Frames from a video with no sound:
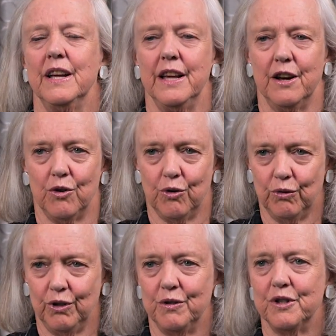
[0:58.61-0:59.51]
in a
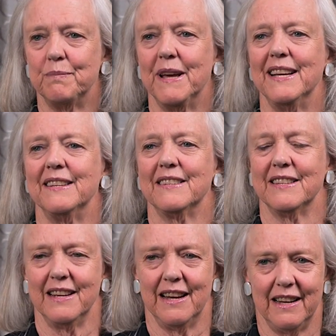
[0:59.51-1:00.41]
whole new space,
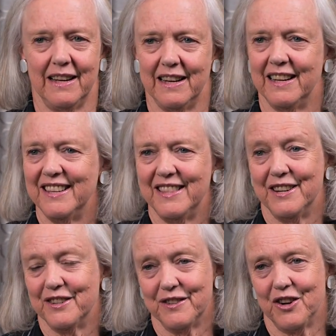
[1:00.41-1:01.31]
there's